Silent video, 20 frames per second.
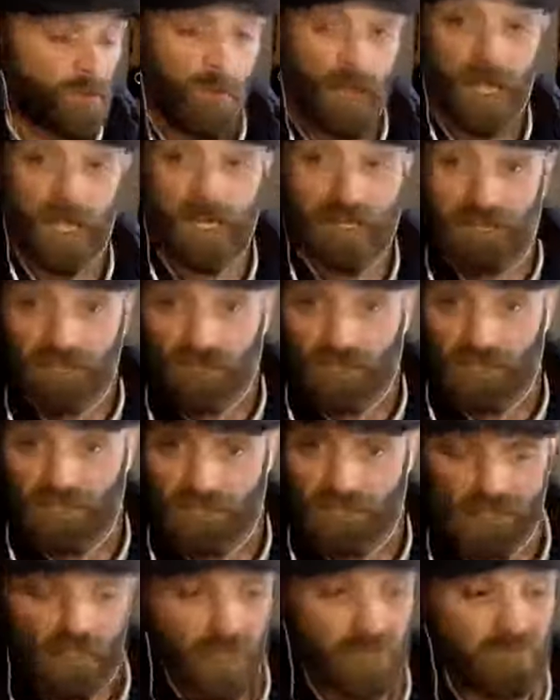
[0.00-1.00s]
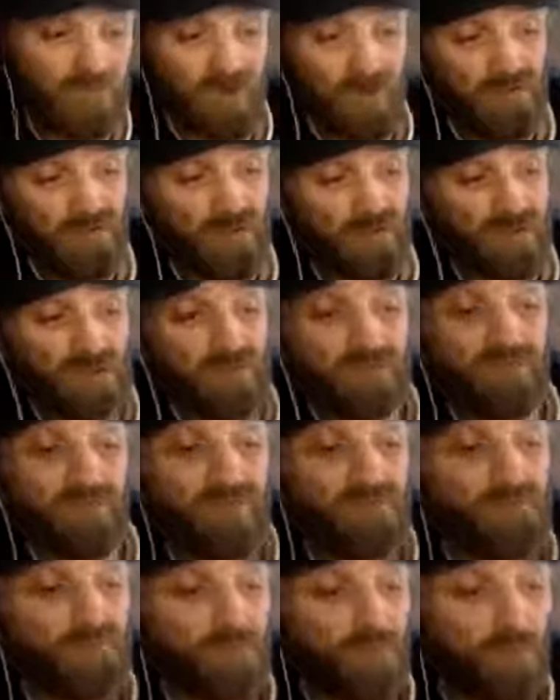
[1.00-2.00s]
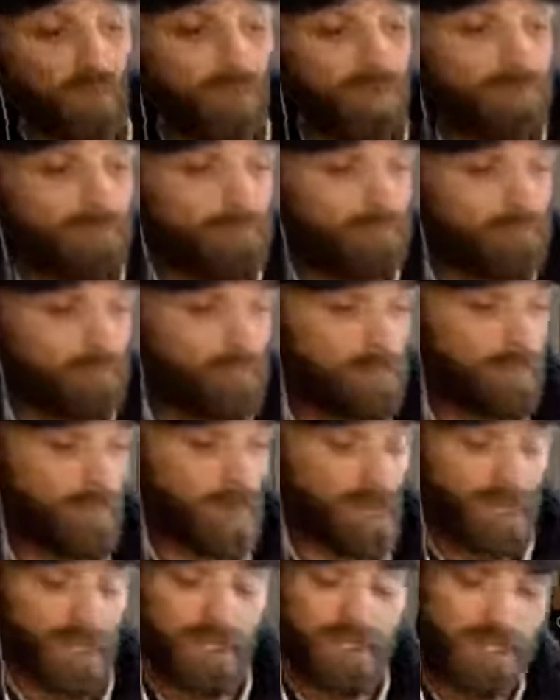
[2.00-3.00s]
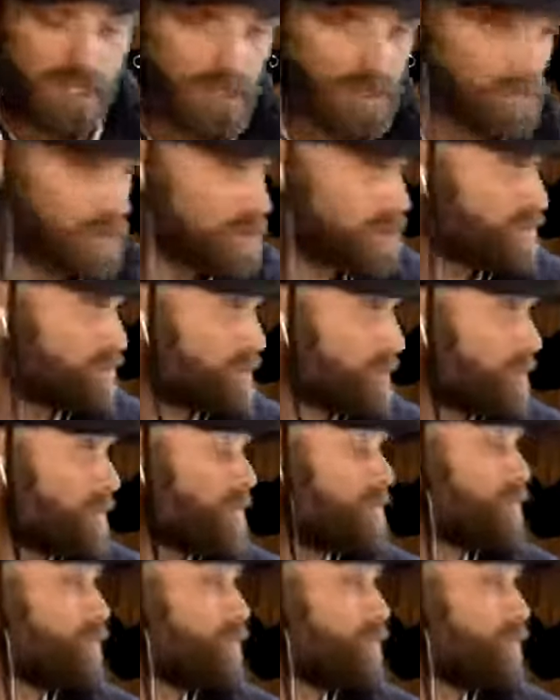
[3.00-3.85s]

anything that's not perfect, complete, full, easily understood,